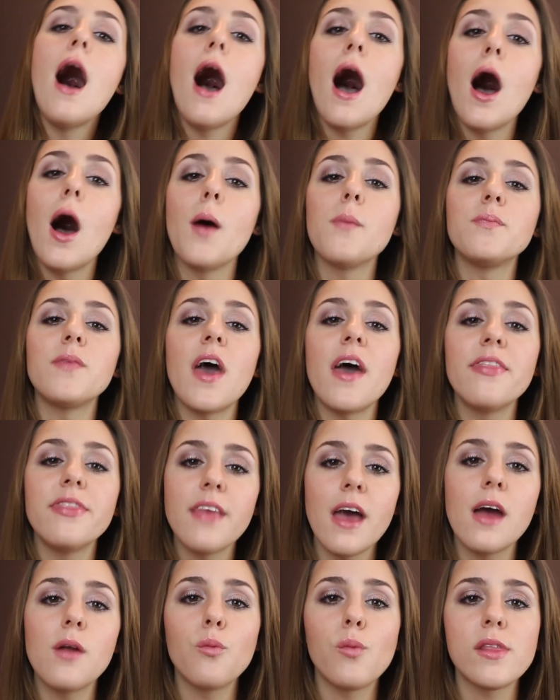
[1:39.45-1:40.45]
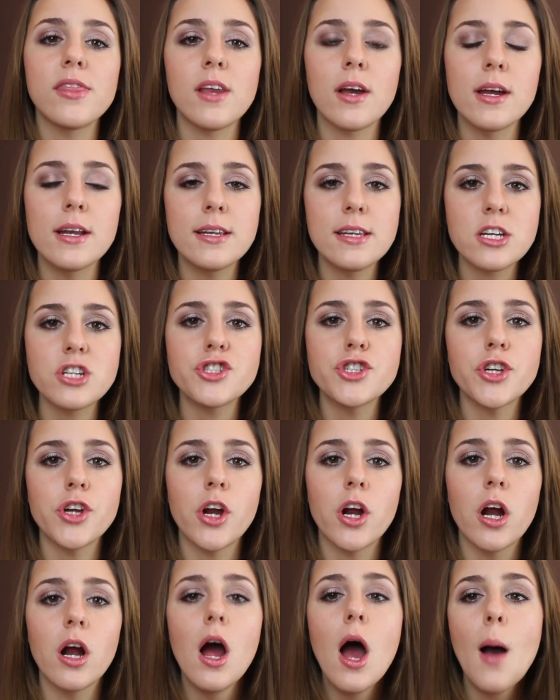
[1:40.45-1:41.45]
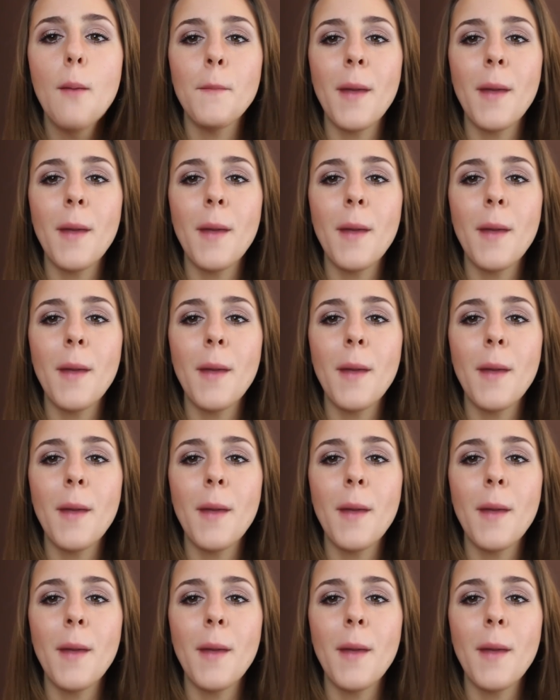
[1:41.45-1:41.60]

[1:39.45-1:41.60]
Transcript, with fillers: Um, and then with the conditioner,